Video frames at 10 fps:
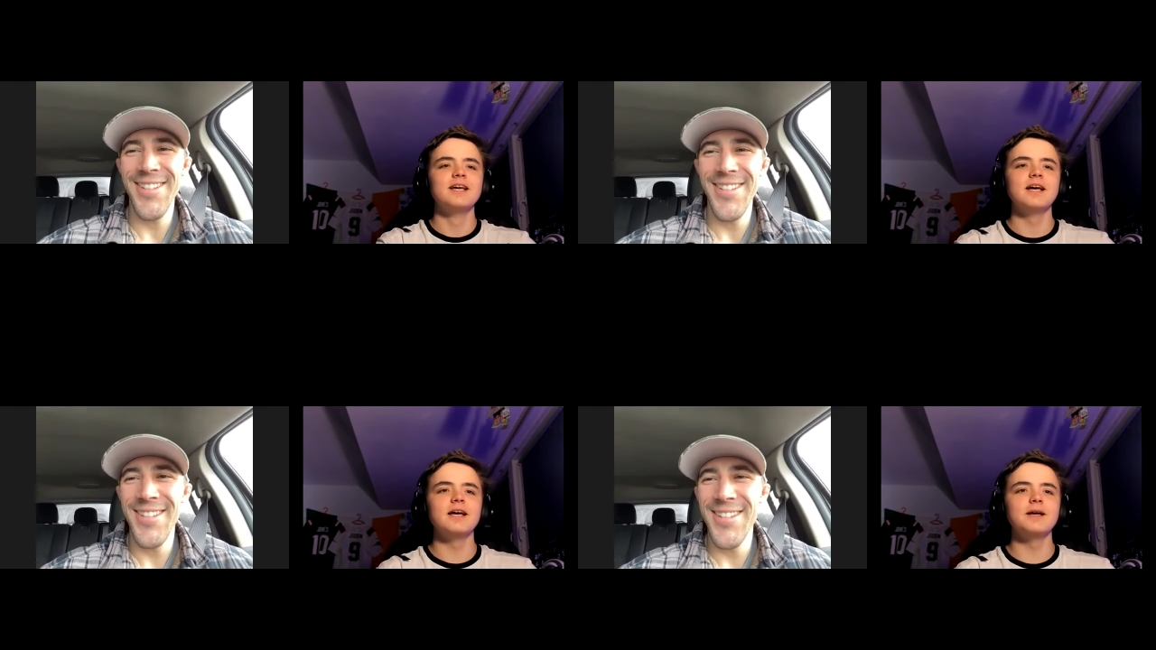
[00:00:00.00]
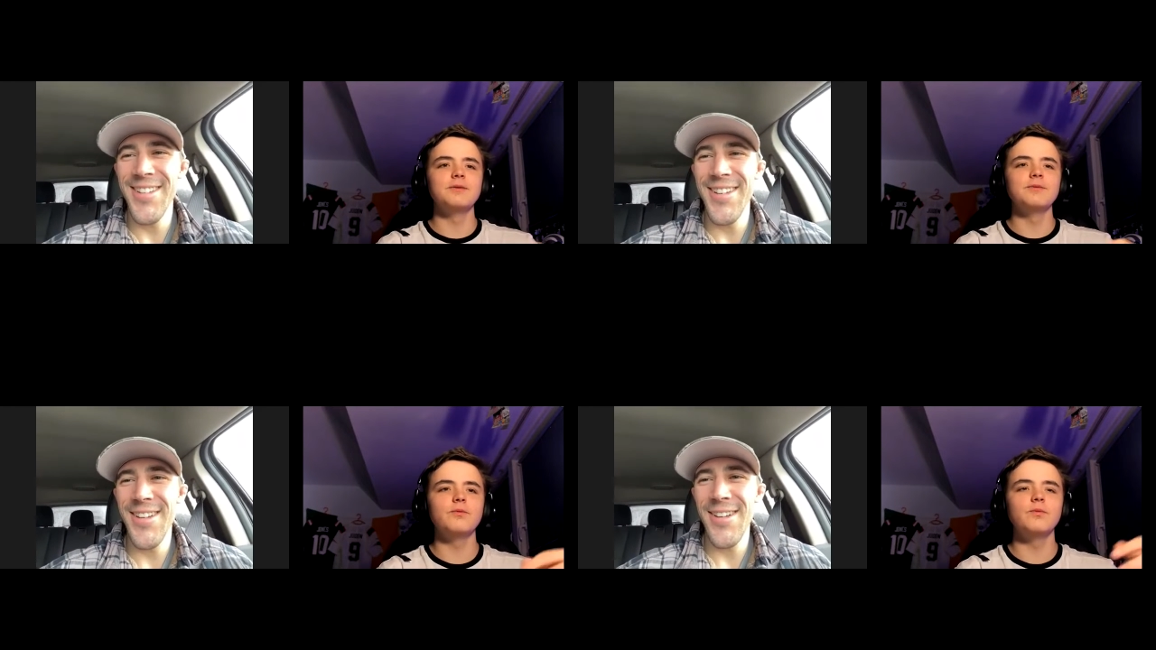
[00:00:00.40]

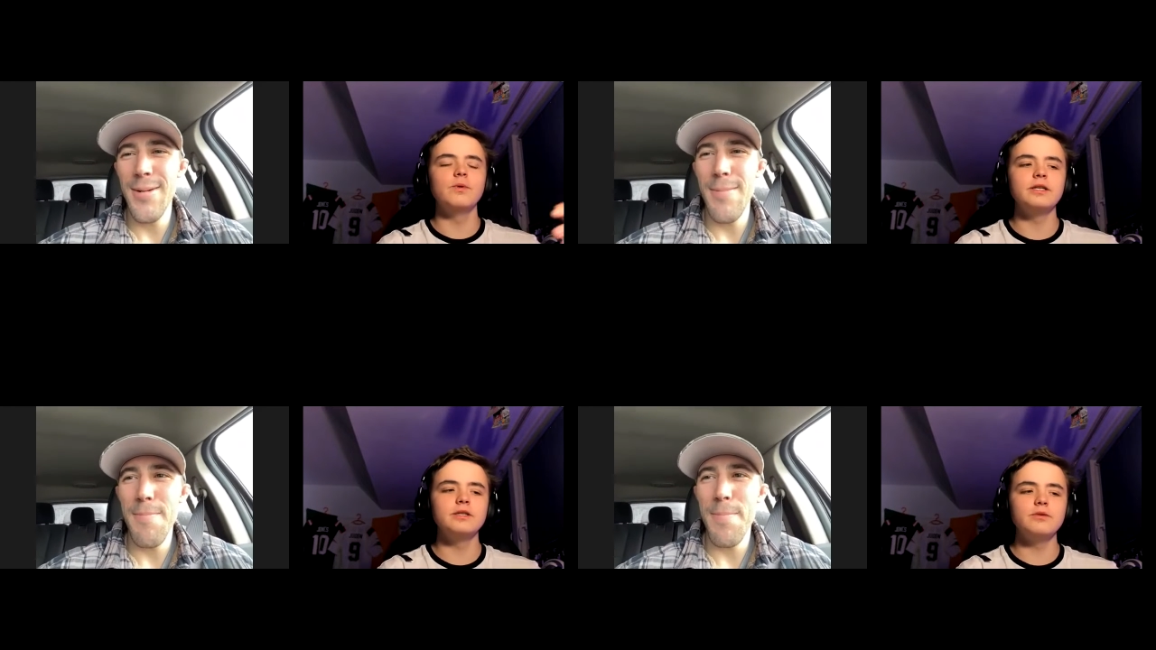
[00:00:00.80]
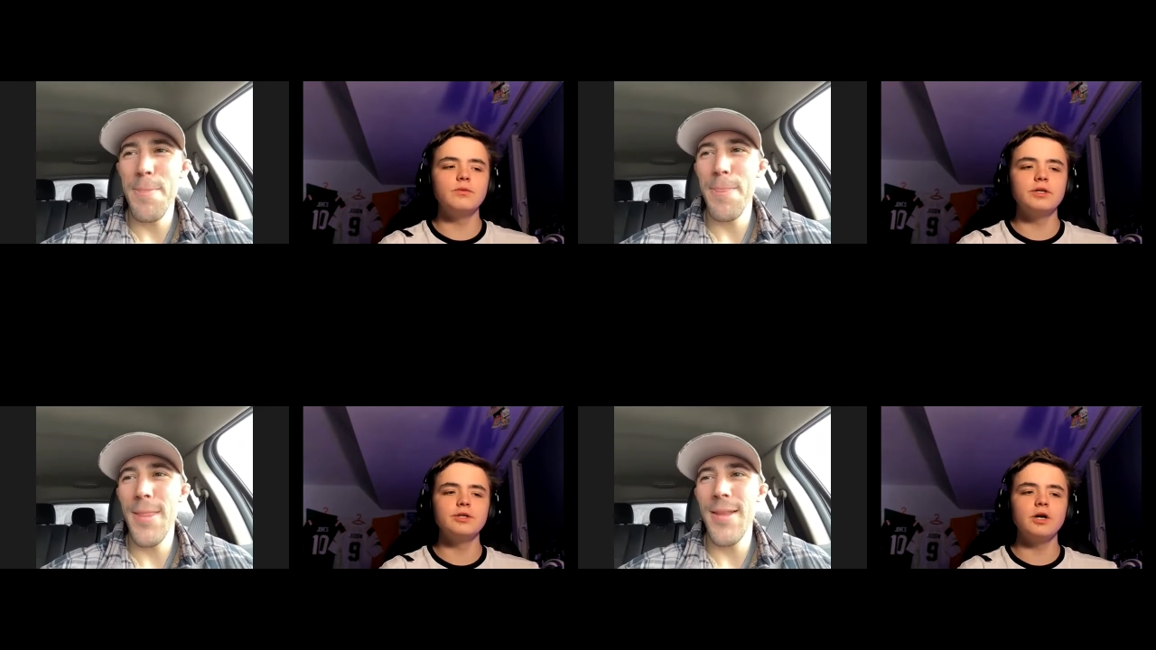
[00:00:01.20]
Speaker 1: and when
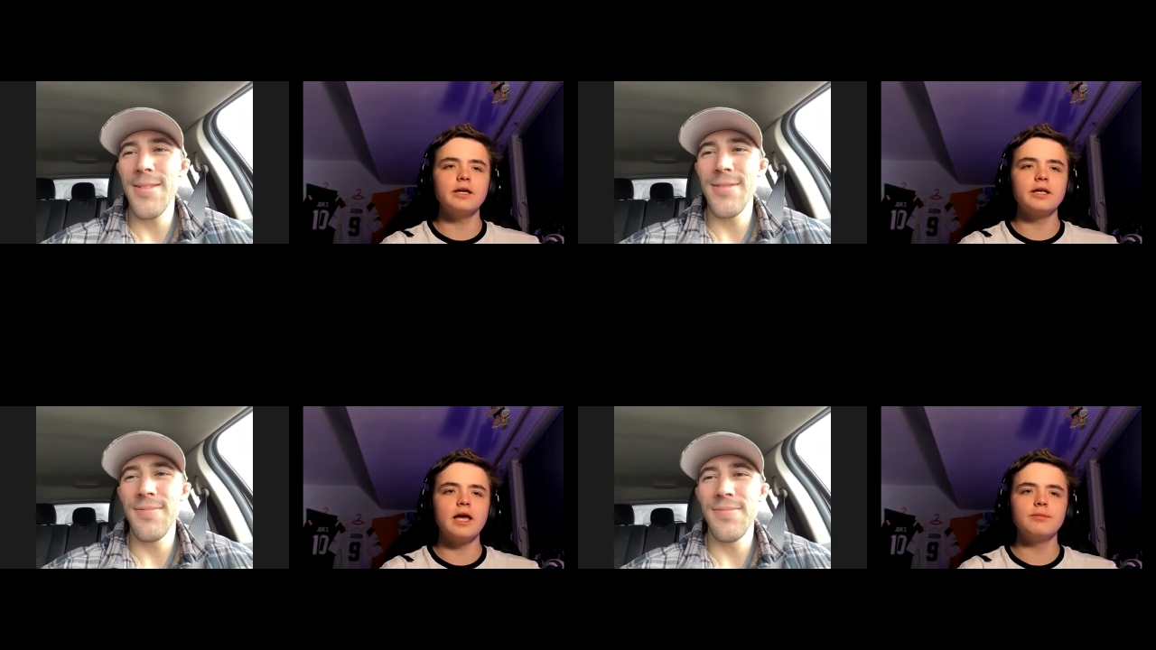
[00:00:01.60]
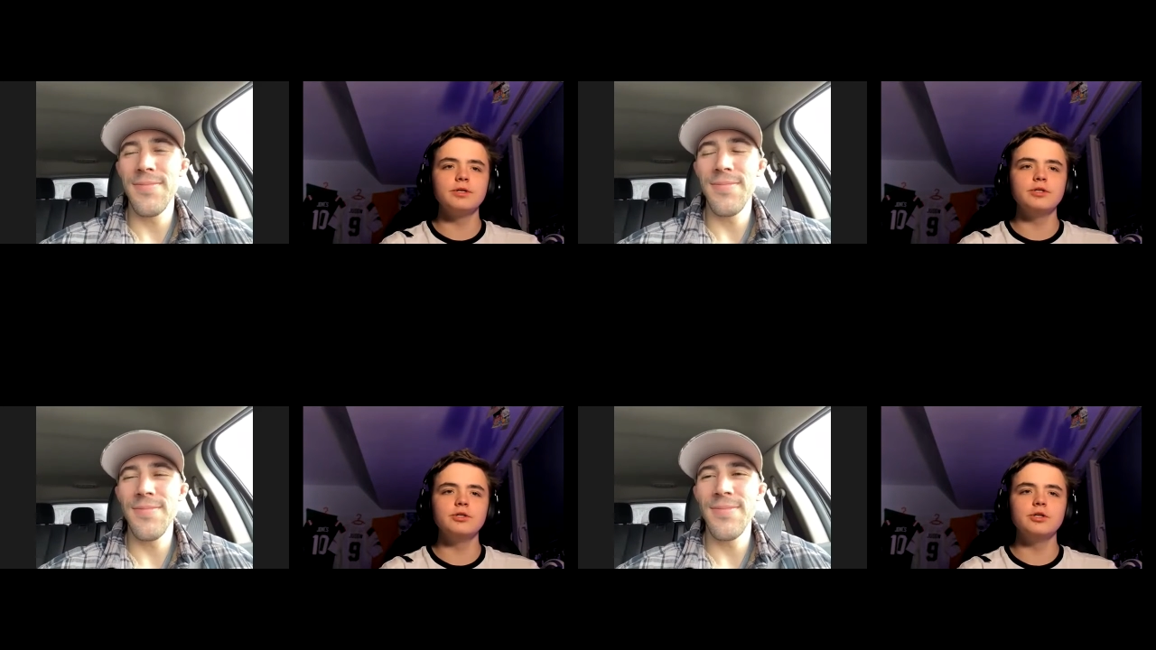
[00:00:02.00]
when you're not in camp
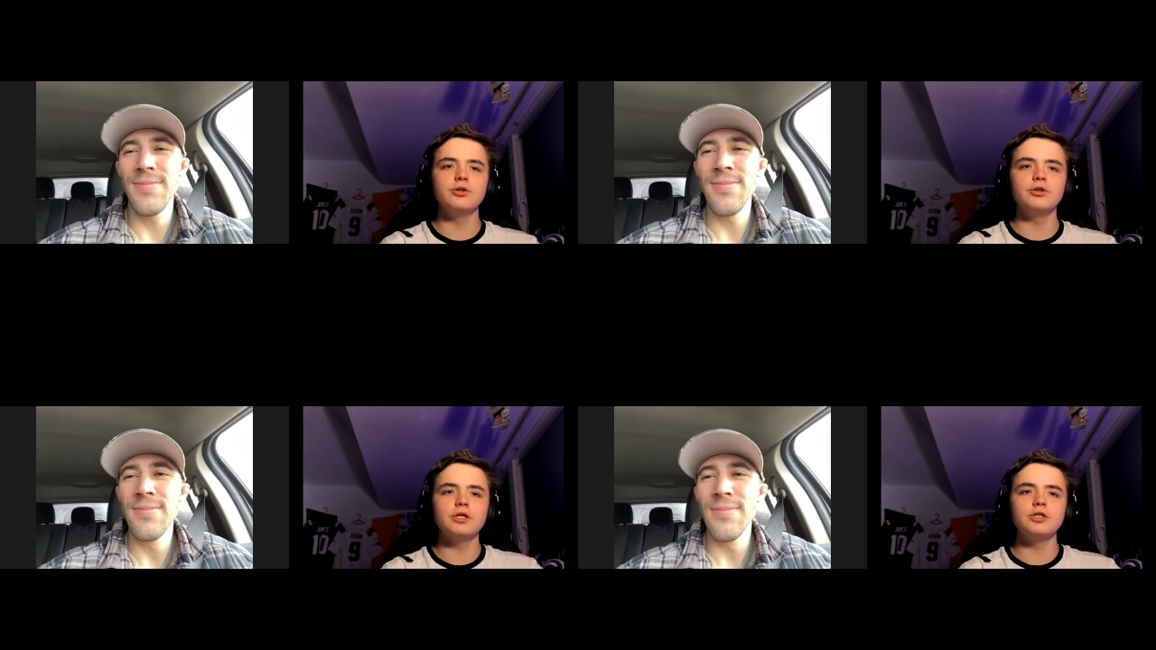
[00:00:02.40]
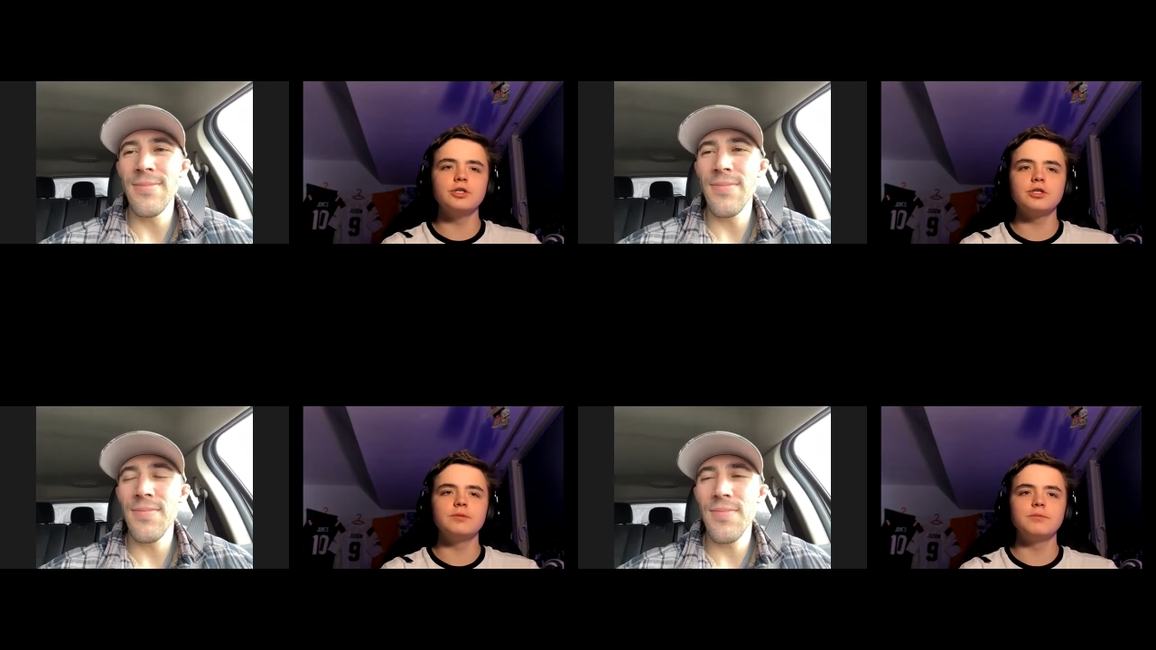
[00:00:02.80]
and you know you can
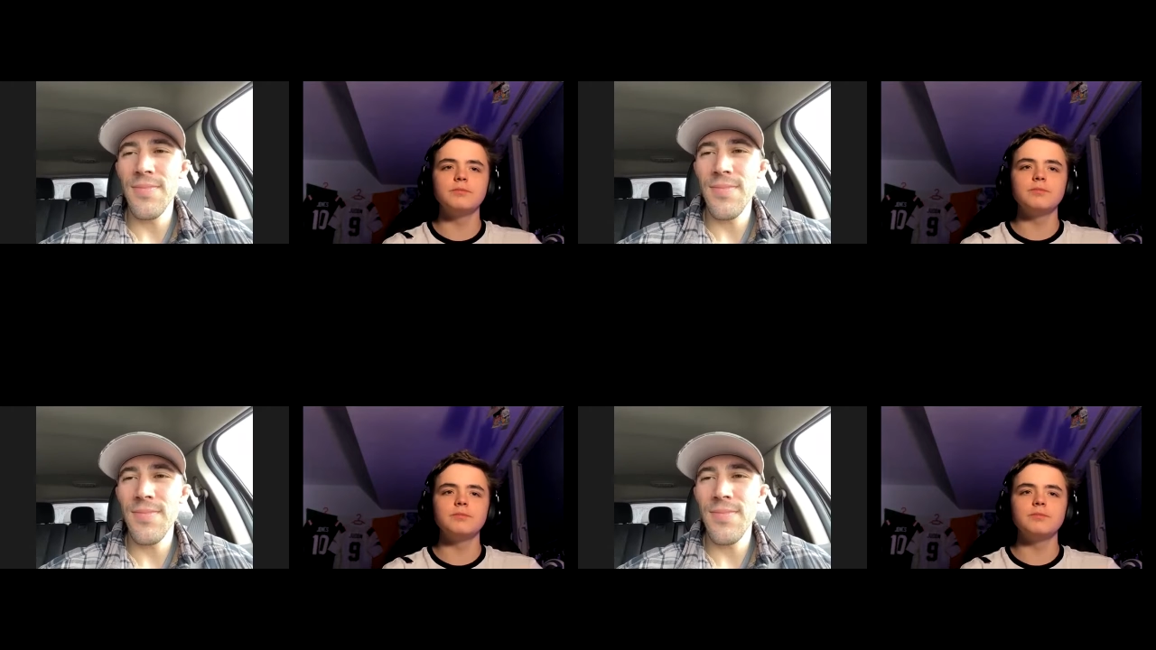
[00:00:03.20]
just